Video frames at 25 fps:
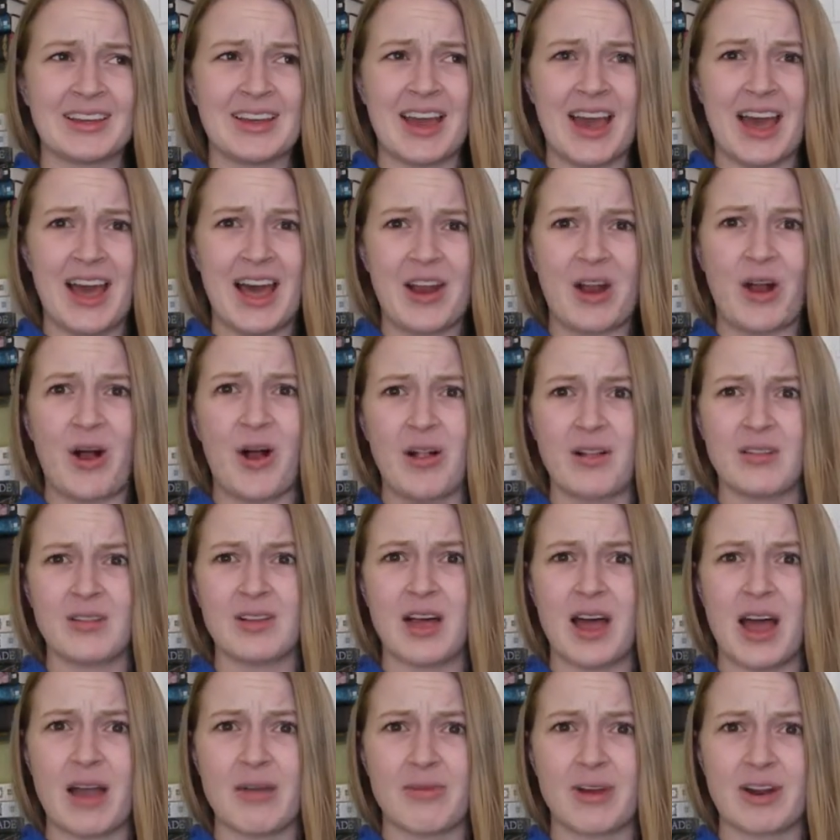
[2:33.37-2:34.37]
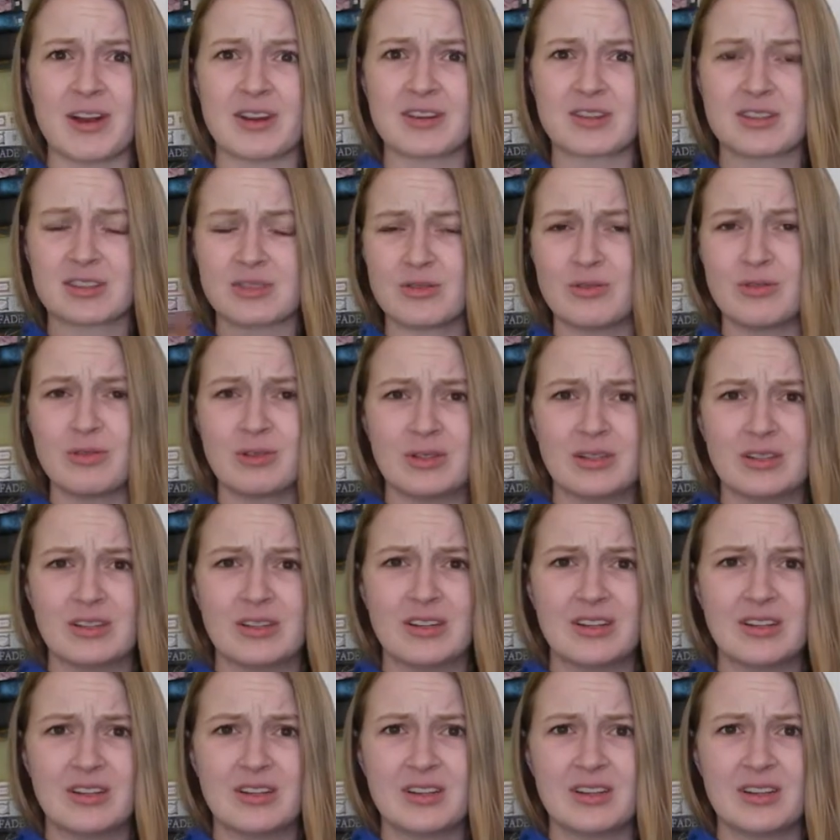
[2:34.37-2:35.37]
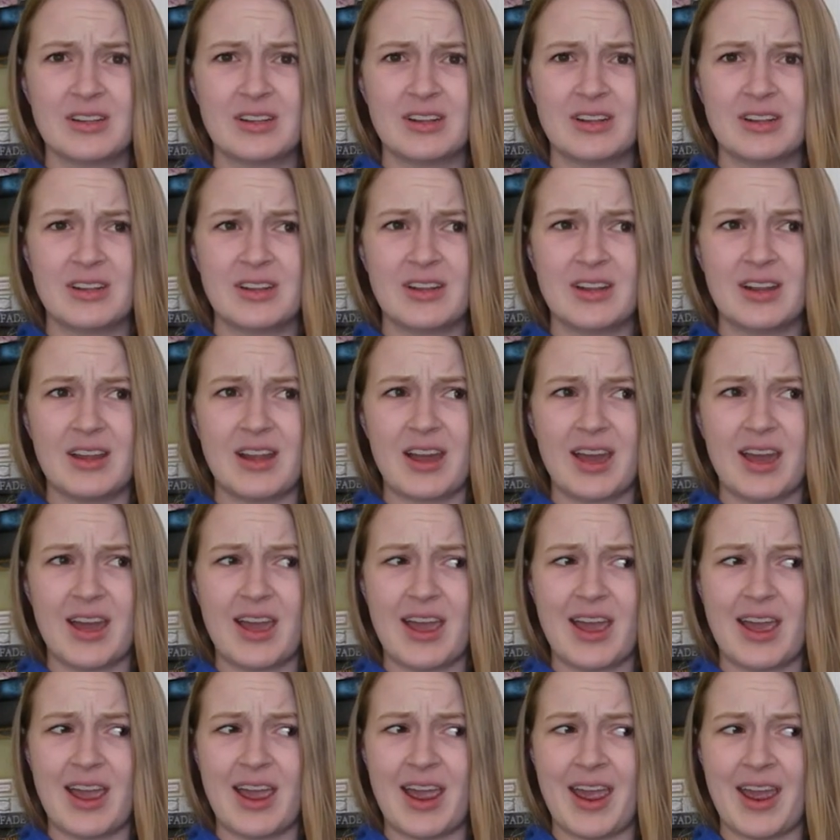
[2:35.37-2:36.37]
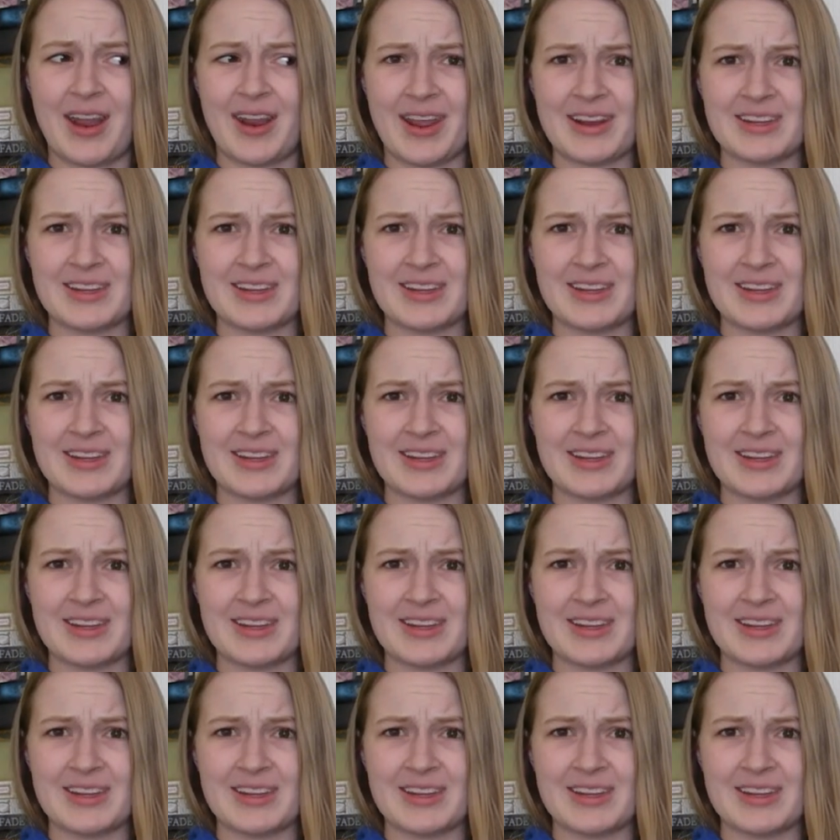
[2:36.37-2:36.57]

at all. I brought it to school, and